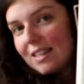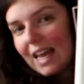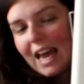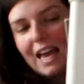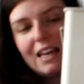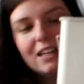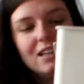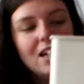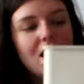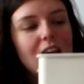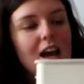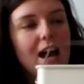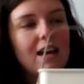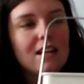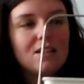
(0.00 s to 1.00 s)
tin,
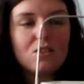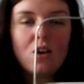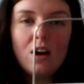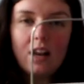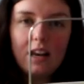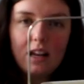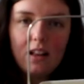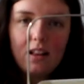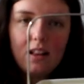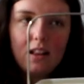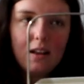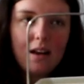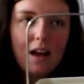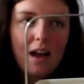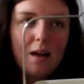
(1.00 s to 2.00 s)
and it's got a
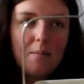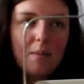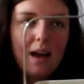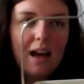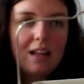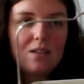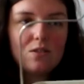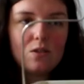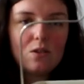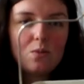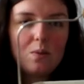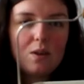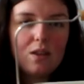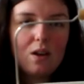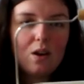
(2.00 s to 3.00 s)
little handle
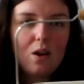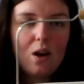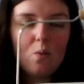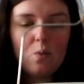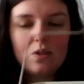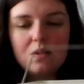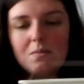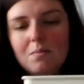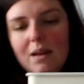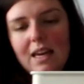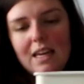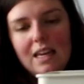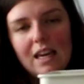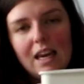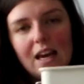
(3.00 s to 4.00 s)
with a wooden bit
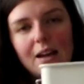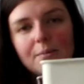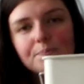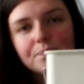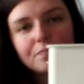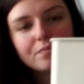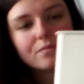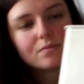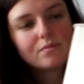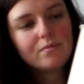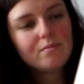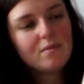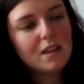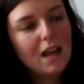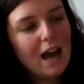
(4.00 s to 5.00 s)
here.
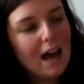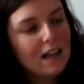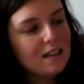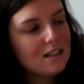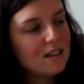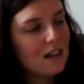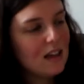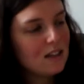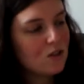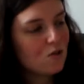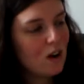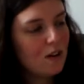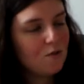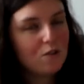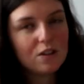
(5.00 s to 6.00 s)
And it's
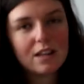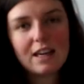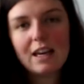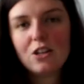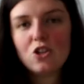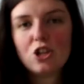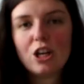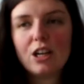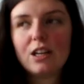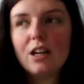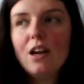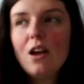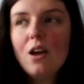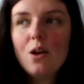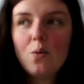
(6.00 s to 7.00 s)
great for the kitchen
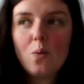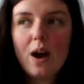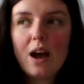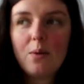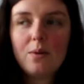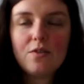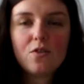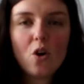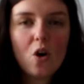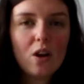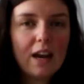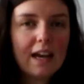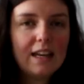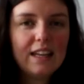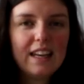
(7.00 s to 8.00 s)
where we've got
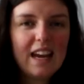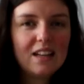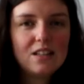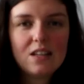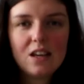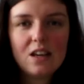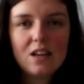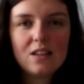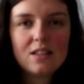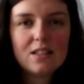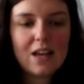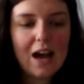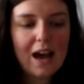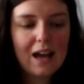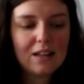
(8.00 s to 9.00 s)
like letters
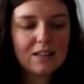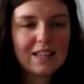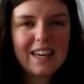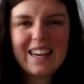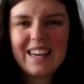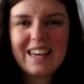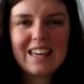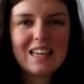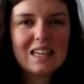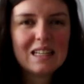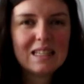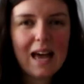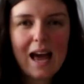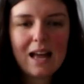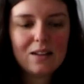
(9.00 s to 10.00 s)
and
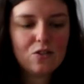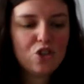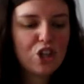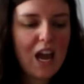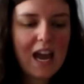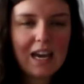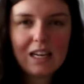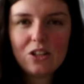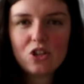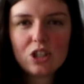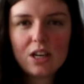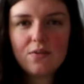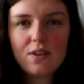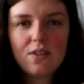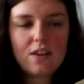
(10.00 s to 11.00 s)
keys and change
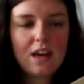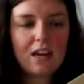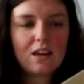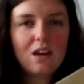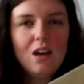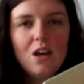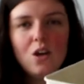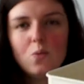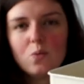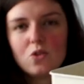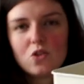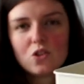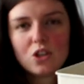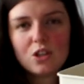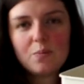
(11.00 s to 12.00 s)
and everything. We're
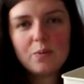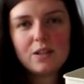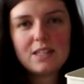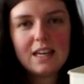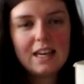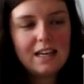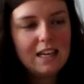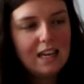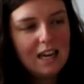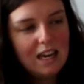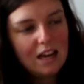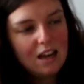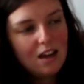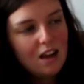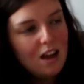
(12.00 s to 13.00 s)
just gonna put it in
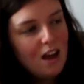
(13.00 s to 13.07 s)
here